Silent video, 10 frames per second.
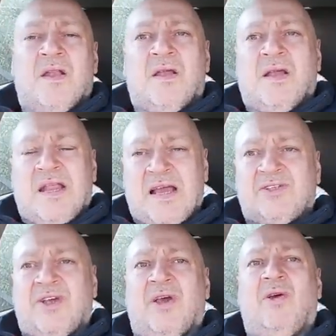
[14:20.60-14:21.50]
Can I
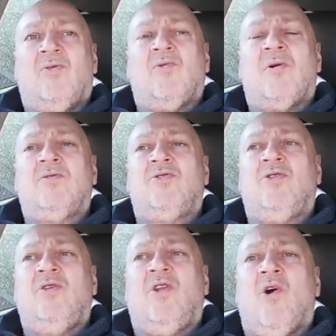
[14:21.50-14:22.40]
ask you,
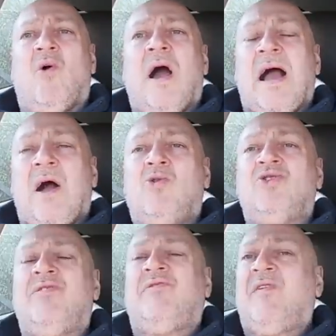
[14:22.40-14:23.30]
you know, how
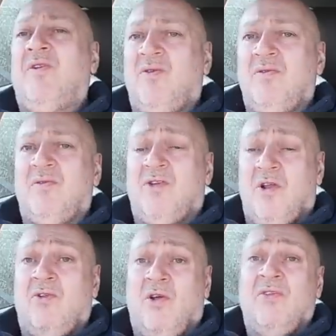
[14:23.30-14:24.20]
do you feel?
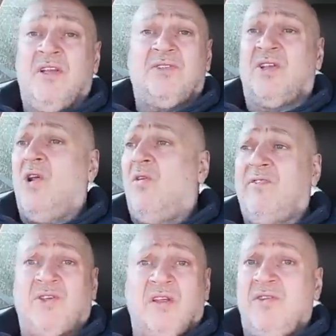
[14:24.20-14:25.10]
Not the incident,
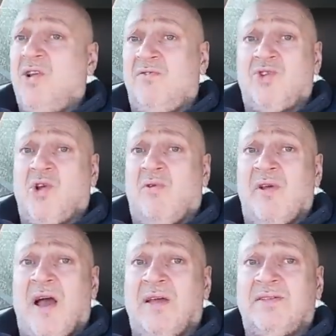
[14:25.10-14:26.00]
obviously, you just got
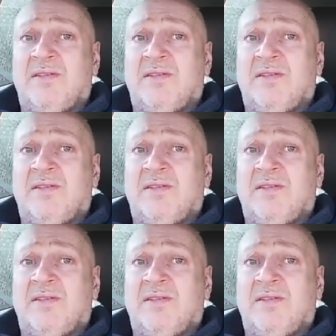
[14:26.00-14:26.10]
react.